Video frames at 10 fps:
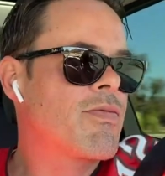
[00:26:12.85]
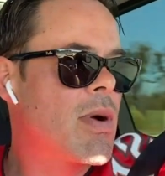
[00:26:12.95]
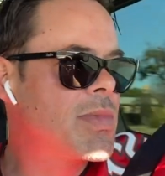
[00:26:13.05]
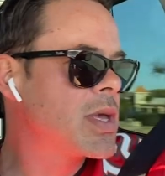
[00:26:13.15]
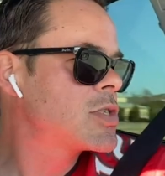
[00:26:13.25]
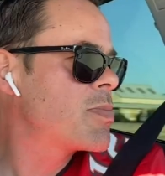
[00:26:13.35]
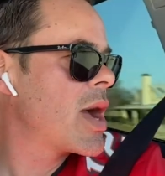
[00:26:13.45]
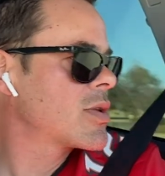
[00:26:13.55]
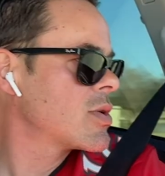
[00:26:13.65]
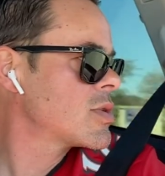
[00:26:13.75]
from the
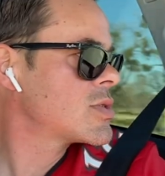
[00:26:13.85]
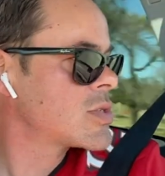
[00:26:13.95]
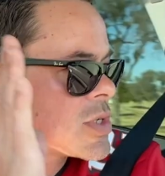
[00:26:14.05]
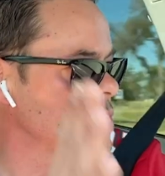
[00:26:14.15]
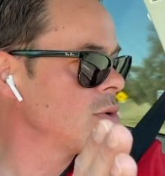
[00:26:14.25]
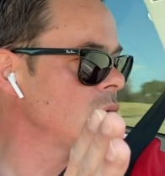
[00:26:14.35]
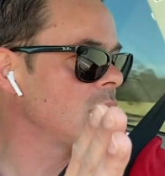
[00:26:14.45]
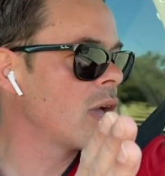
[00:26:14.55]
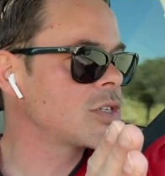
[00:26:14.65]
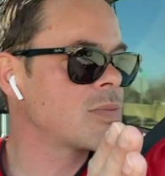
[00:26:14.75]
inspector to
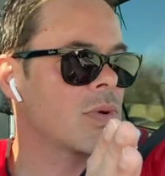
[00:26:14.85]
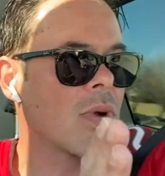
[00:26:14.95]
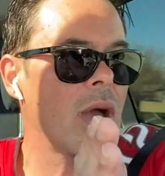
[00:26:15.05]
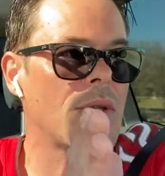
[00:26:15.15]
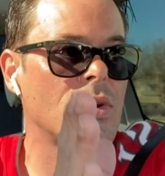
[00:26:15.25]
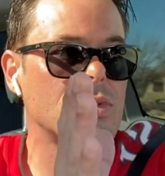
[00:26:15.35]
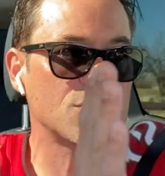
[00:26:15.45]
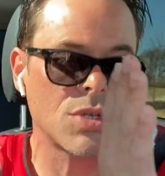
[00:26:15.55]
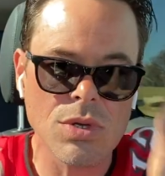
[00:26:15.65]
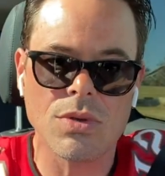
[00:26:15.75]
the estimate writer
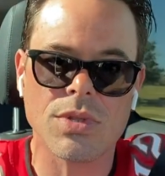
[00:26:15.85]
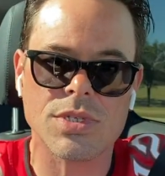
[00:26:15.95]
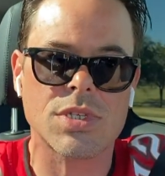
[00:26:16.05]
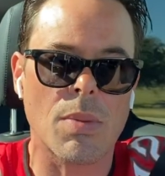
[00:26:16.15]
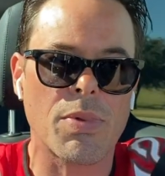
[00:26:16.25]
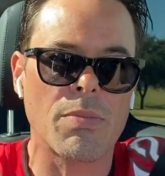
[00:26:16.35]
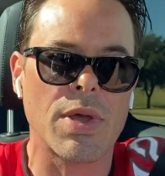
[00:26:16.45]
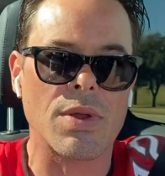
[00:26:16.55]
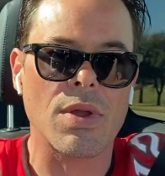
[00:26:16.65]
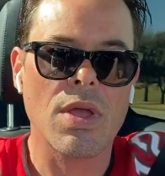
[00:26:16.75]
to the
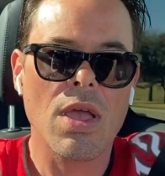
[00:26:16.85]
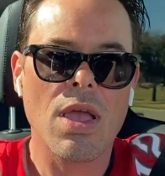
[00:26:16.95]
supplementer.